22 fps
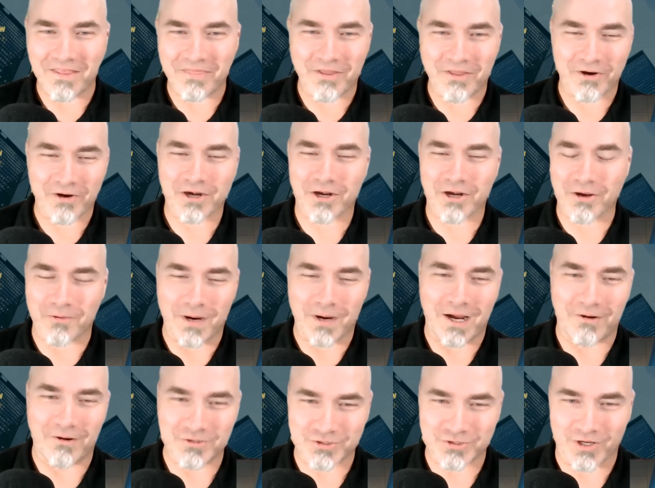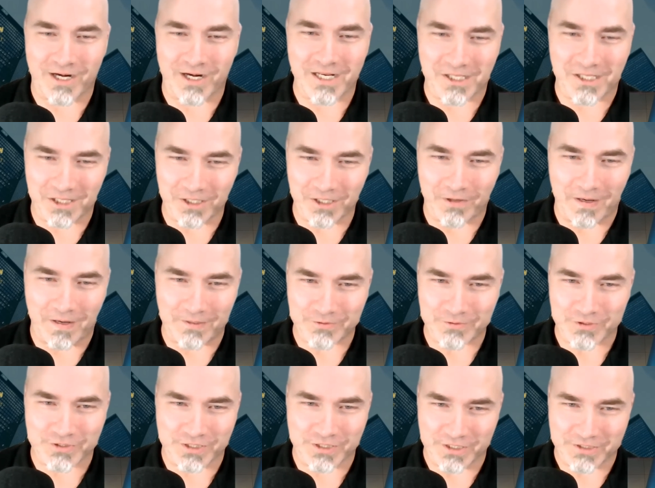They're going to go out and try to clear
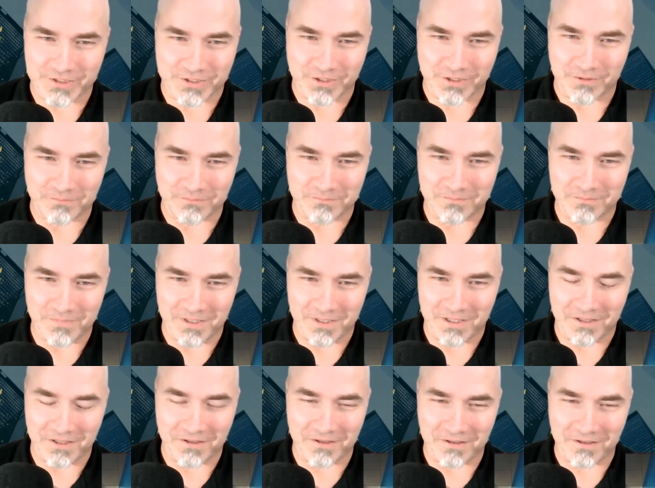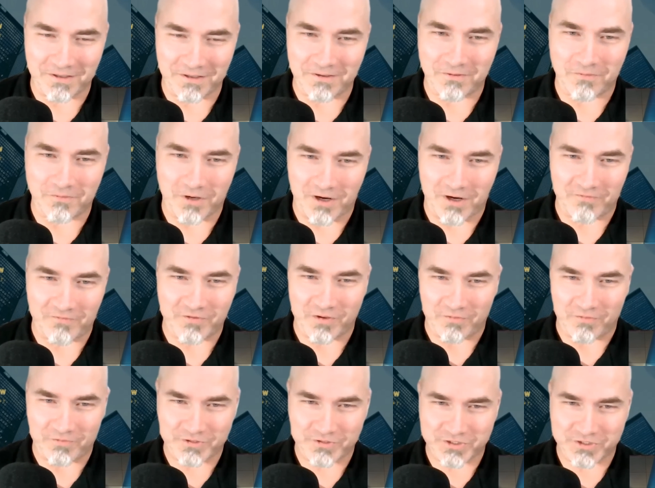out the system of
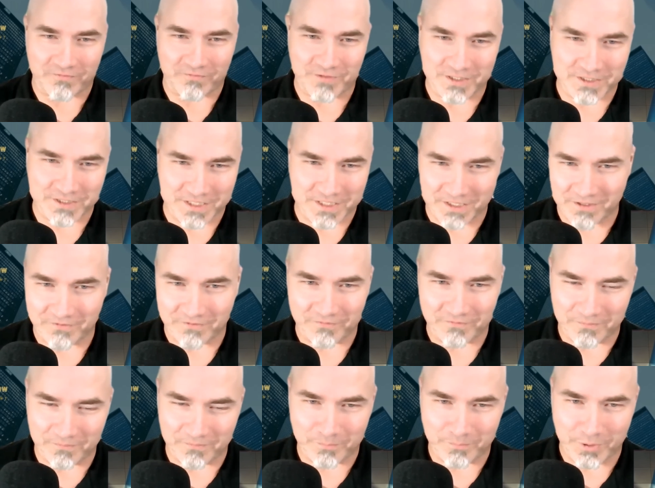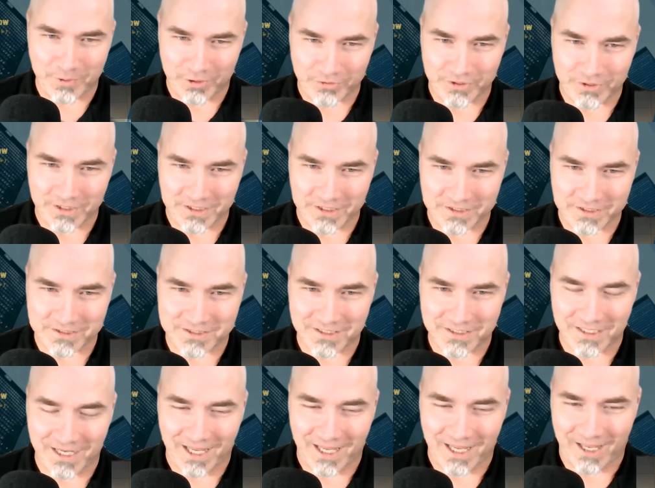the stuff that's in the
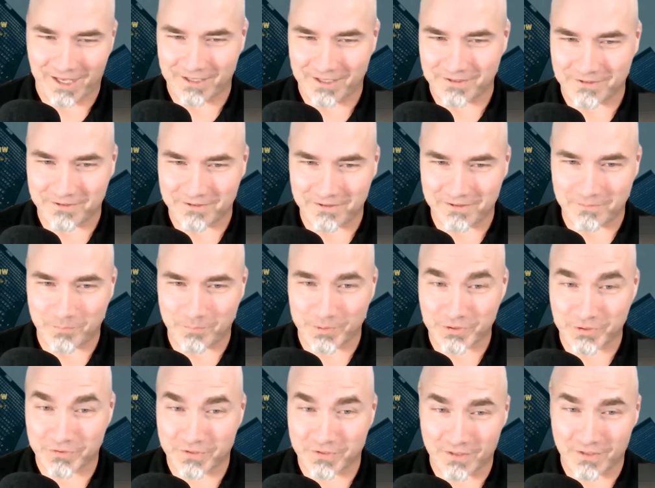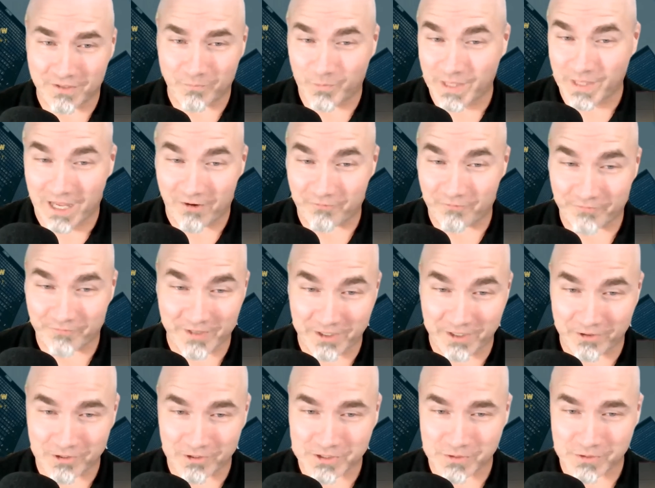buildings, but without
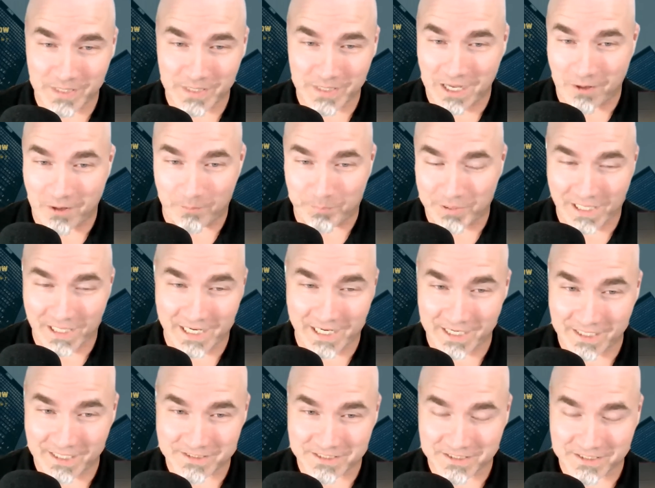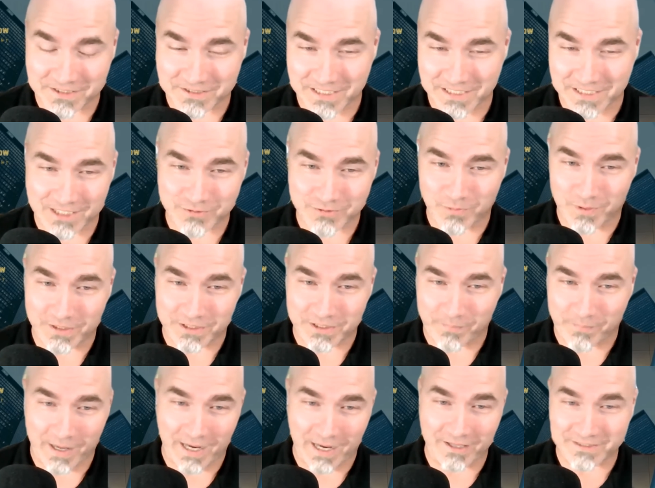feeders and without planes, because guess what?
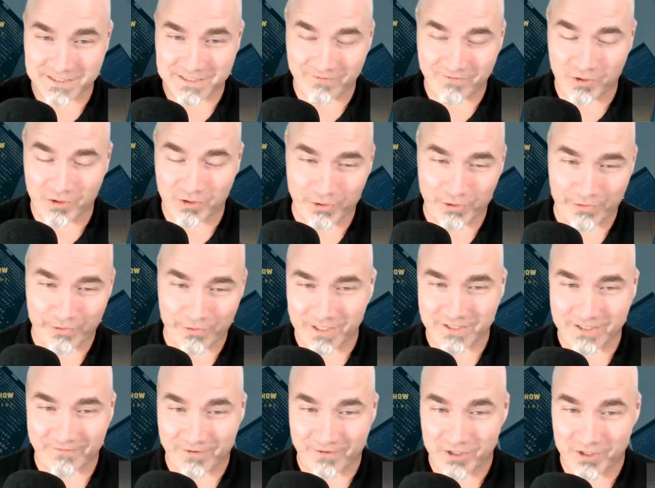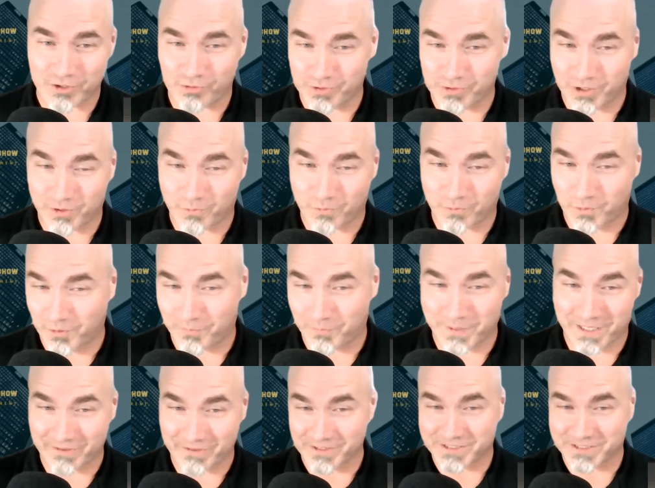The pilots, even though they're in a different union, will
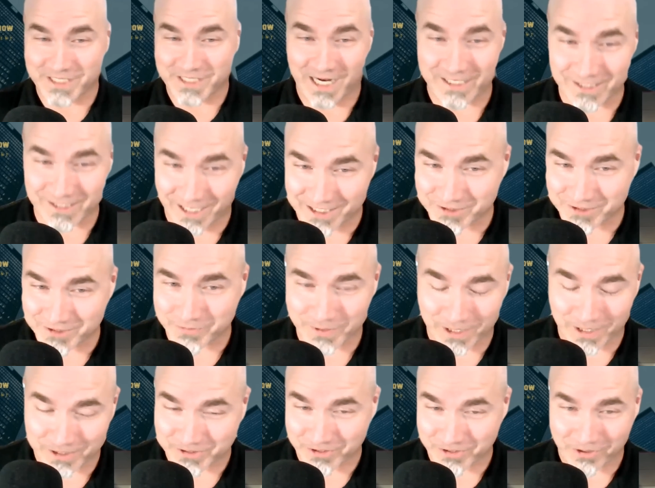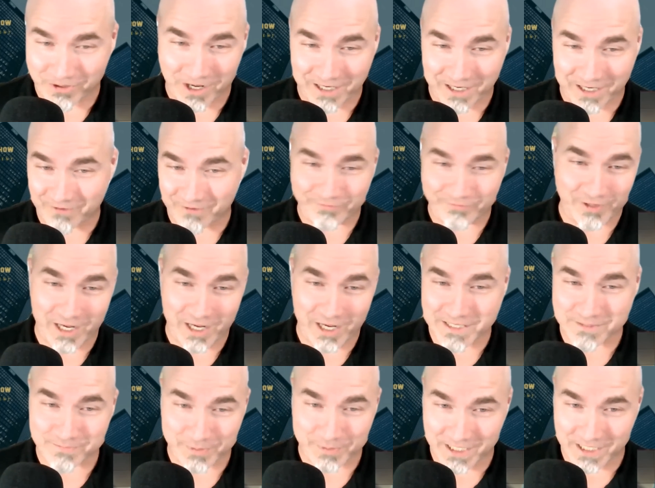be on the sidelines with us. They're not going to
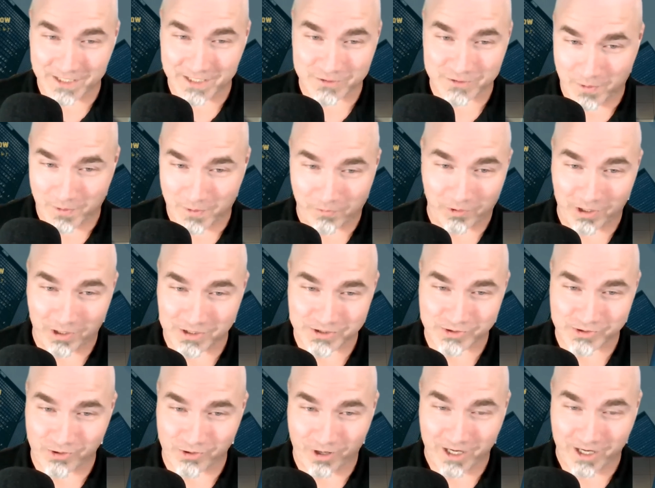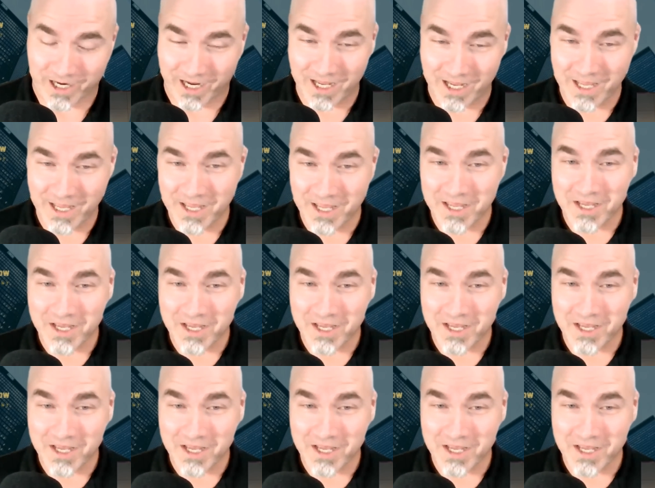fly the planes while we're on strike.